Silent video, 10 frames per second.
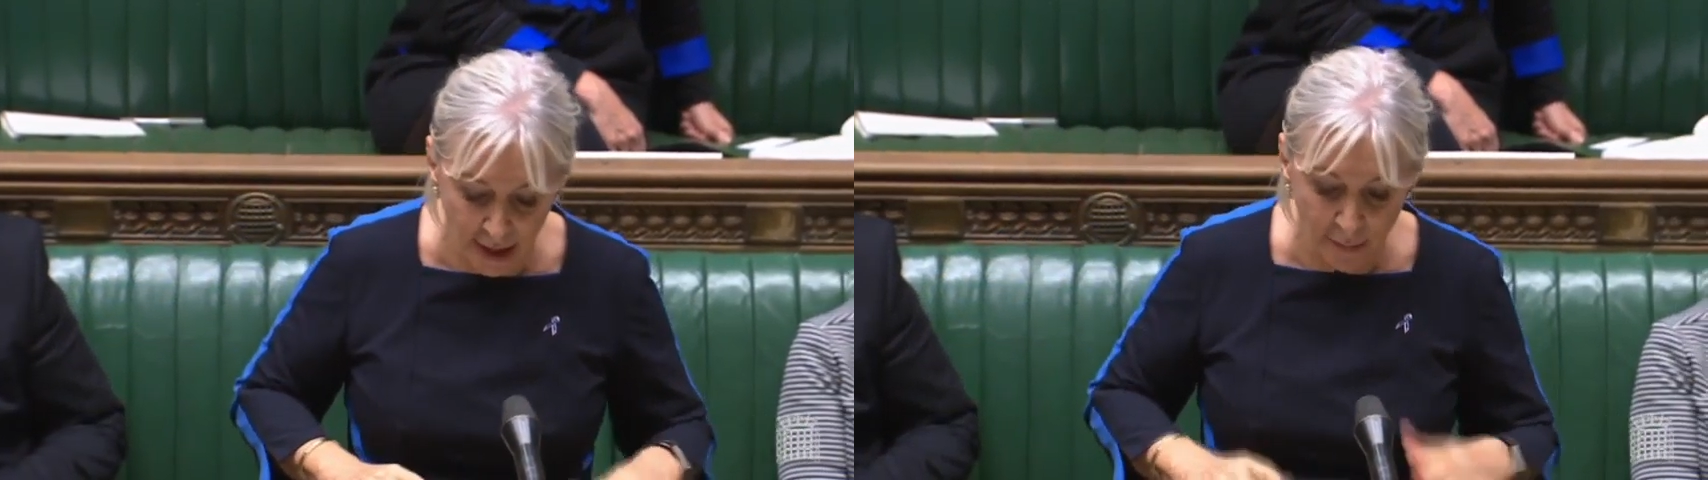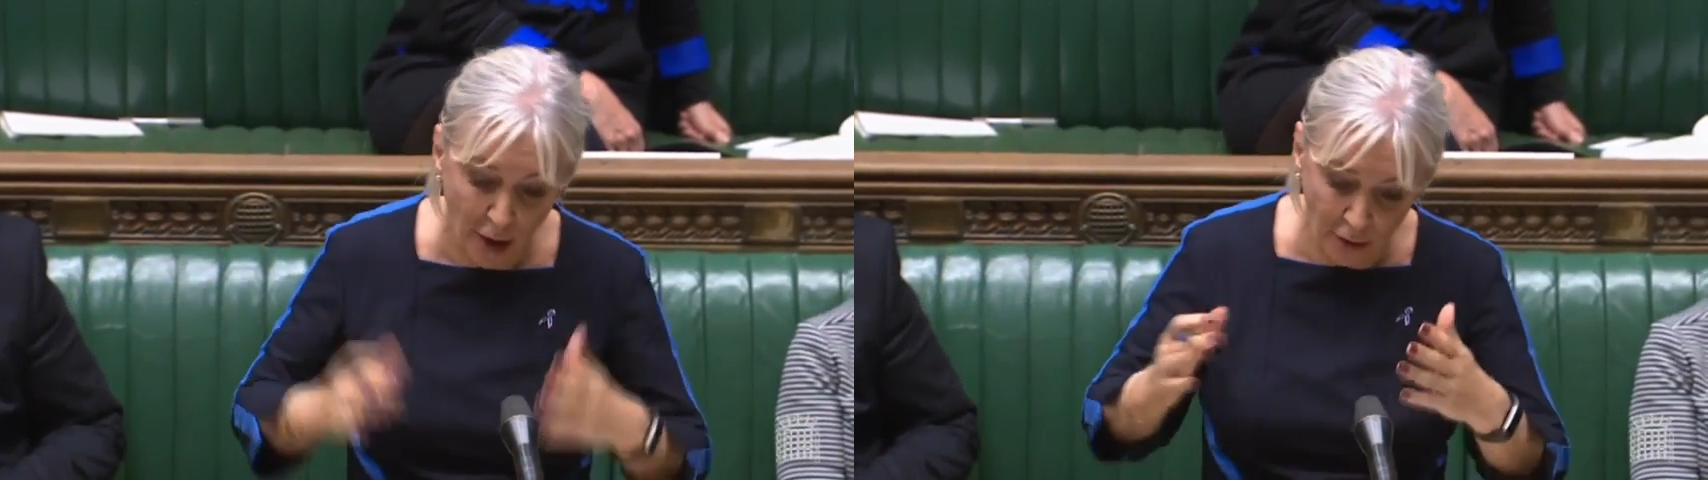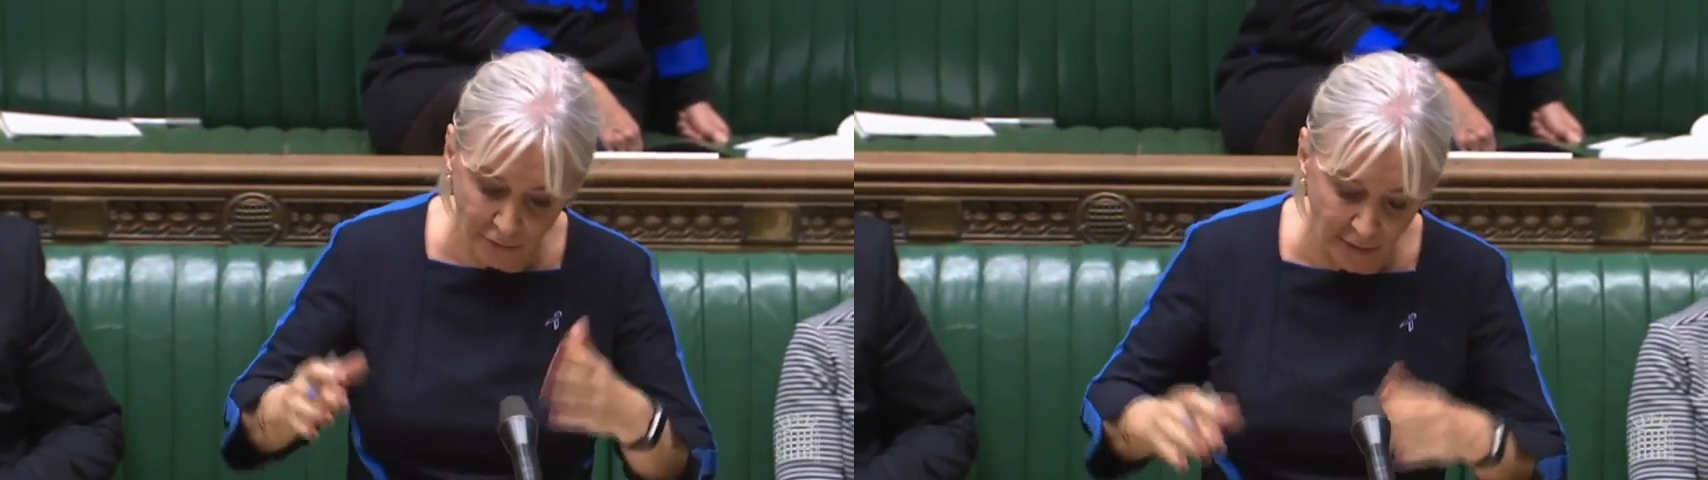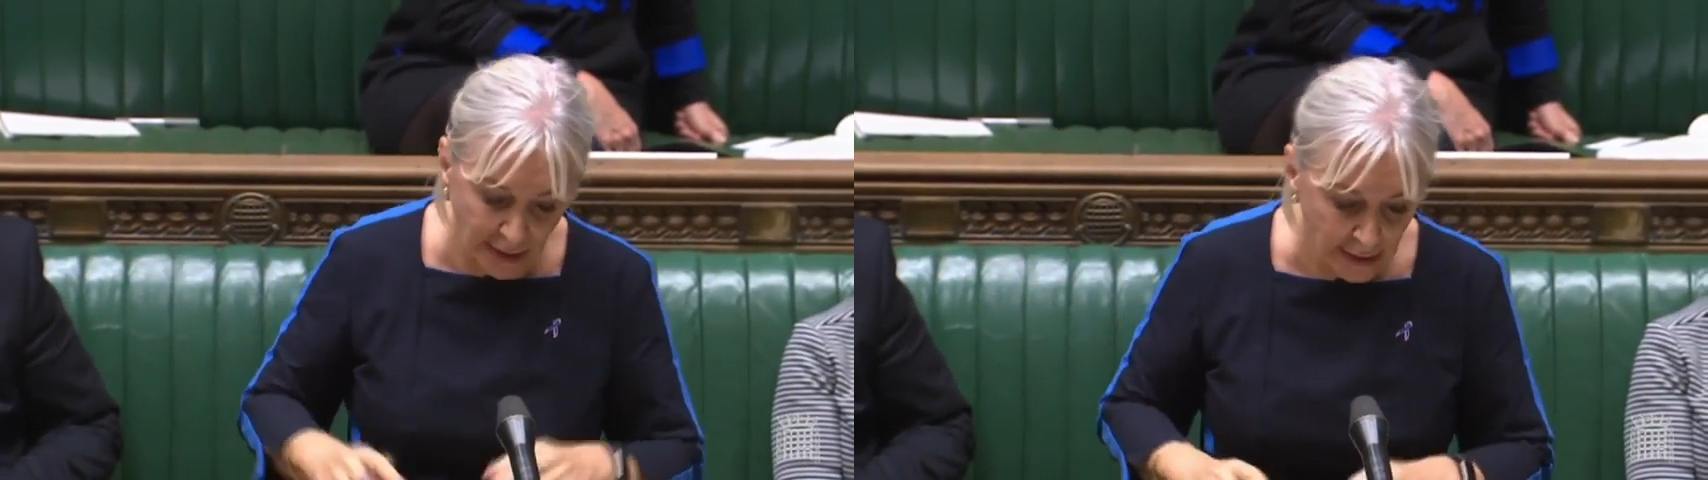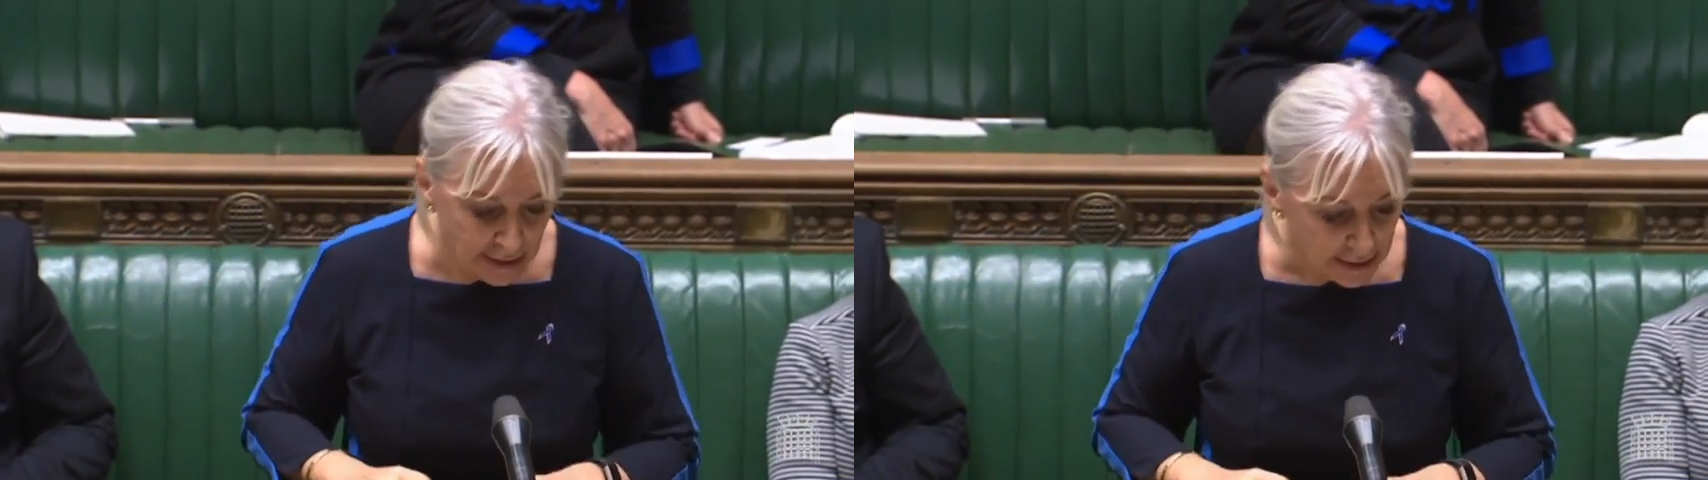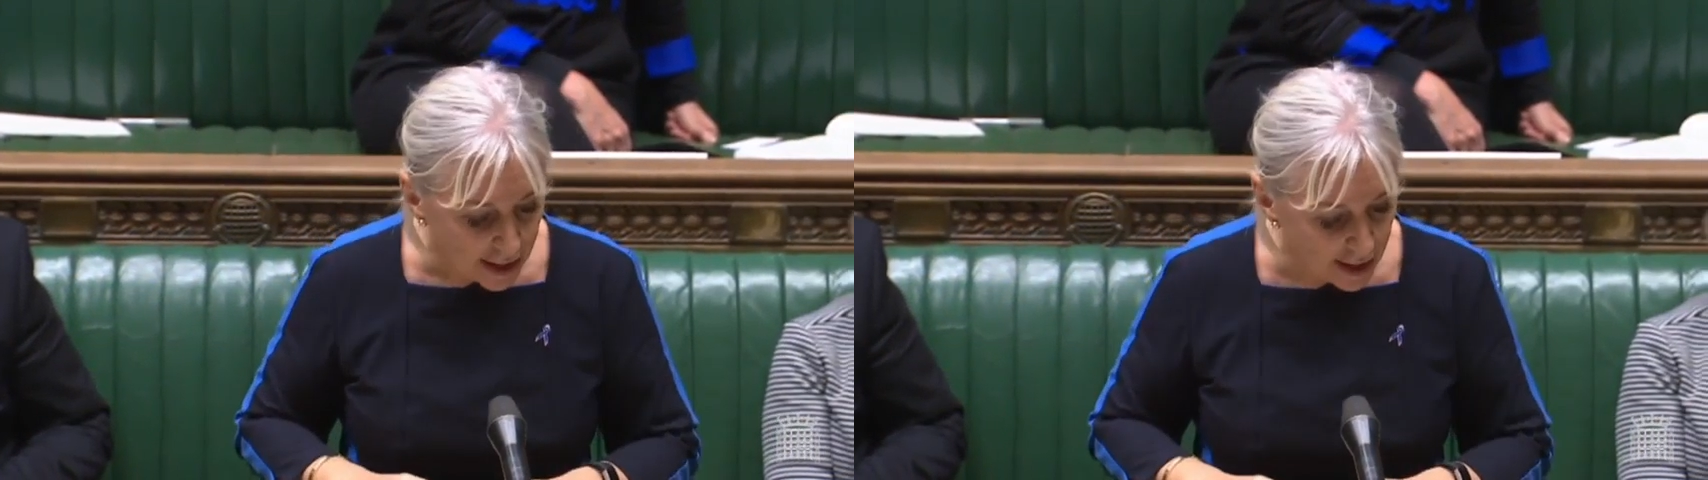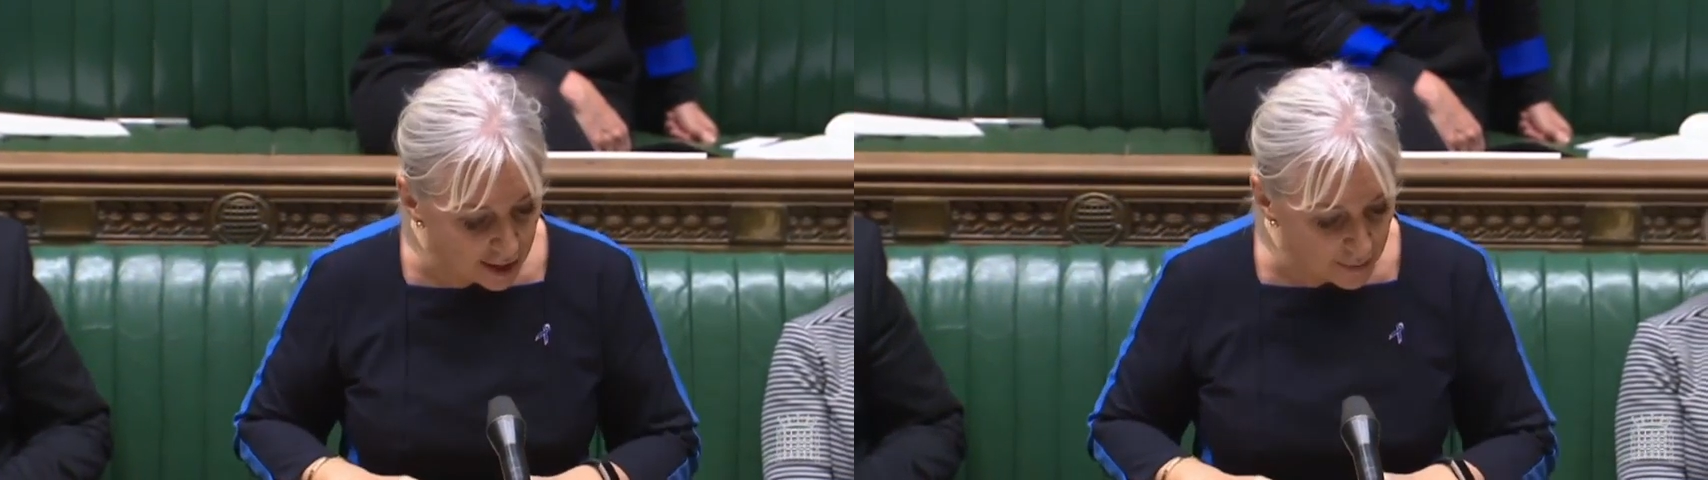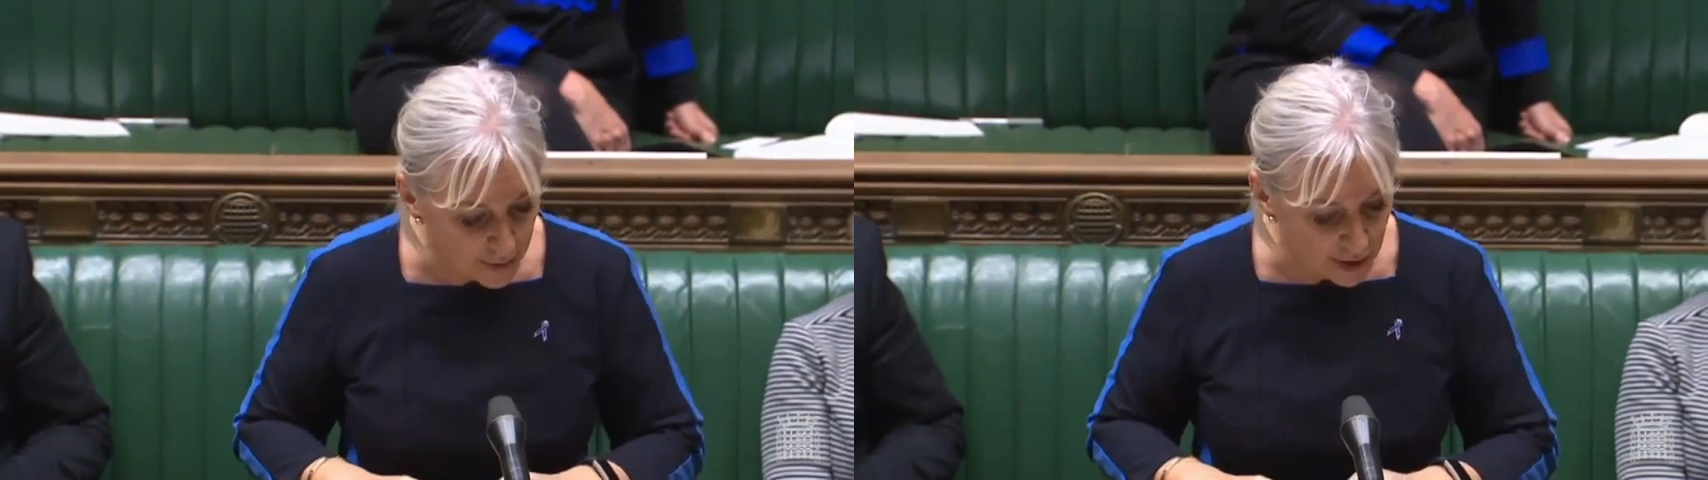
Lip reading: hopefully in